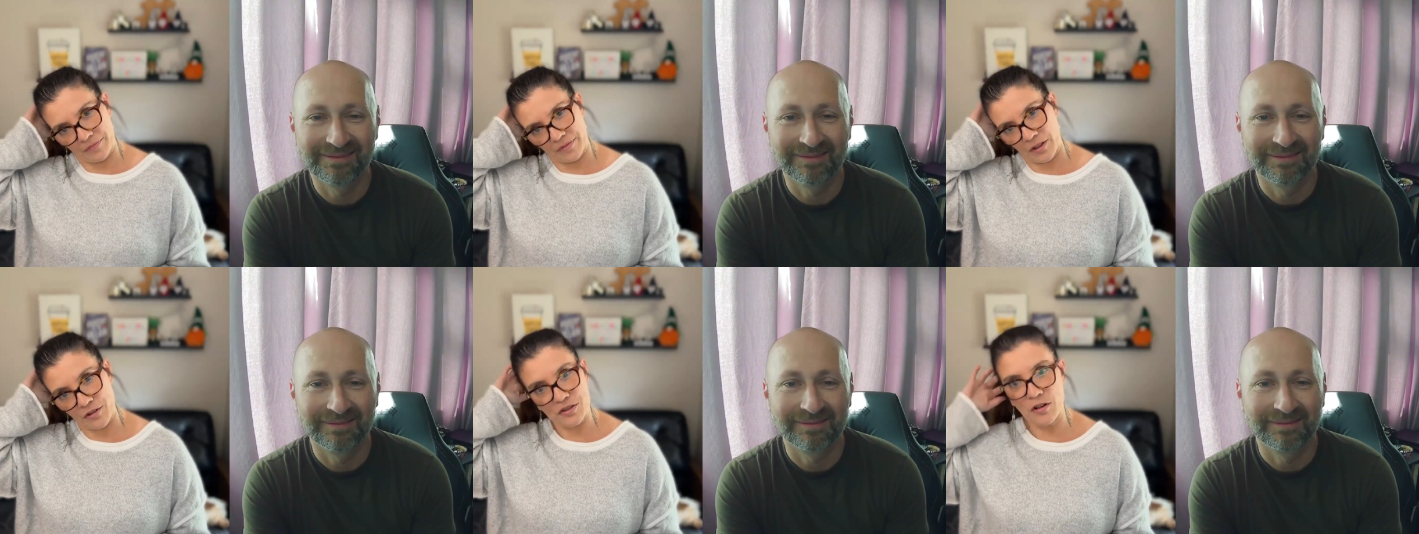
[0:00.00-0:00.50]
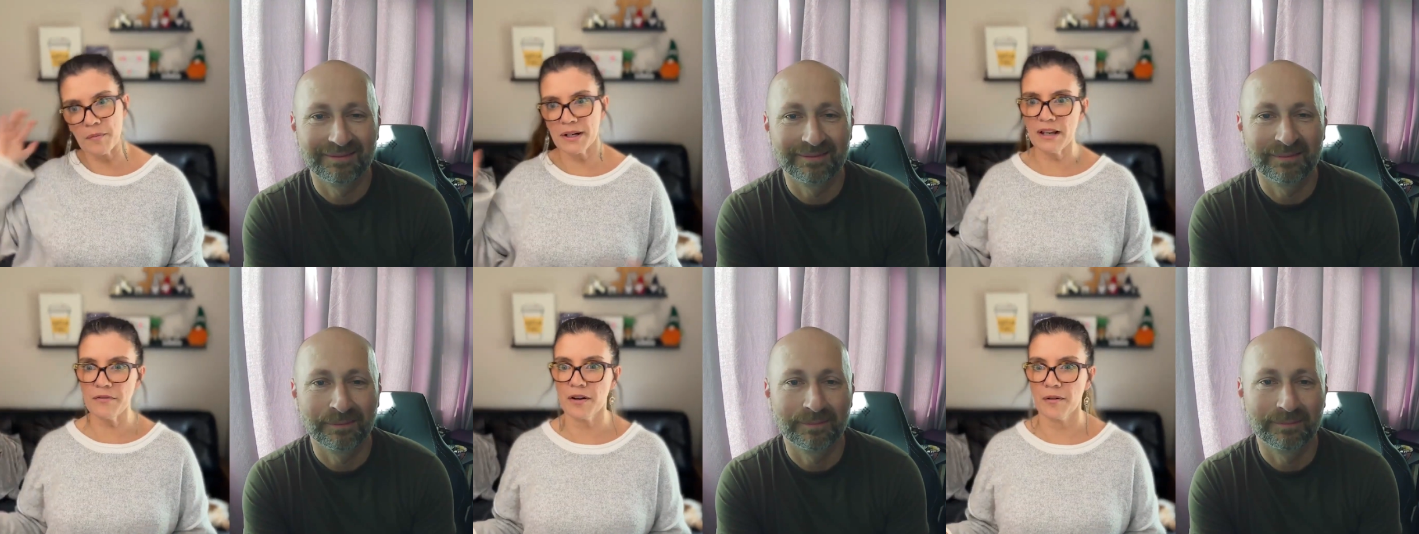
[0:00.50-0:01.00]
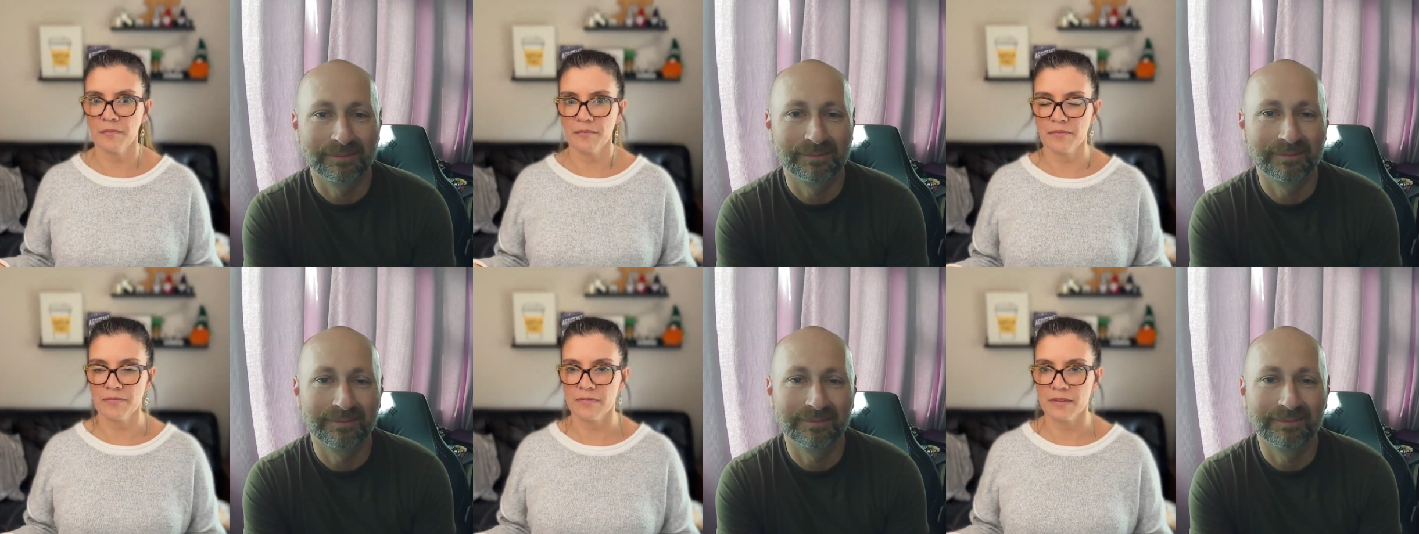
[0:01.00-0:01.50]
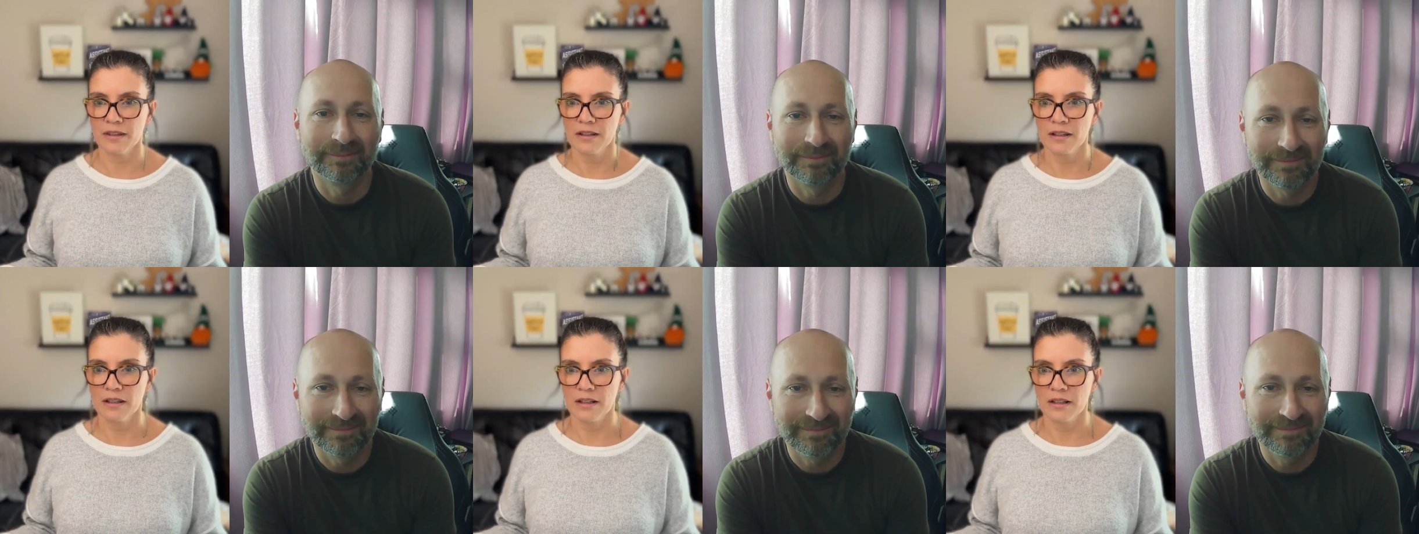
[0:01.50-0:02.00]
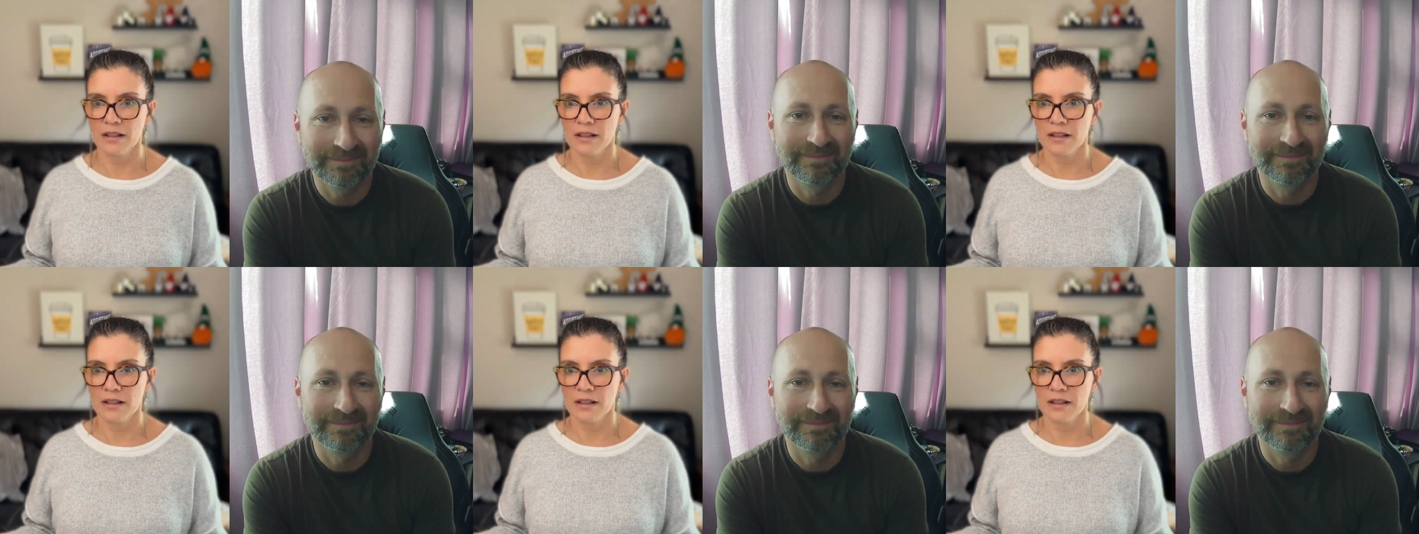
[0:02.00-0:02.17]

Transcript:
Speaker 1: There's so many of them. Mm-hmm.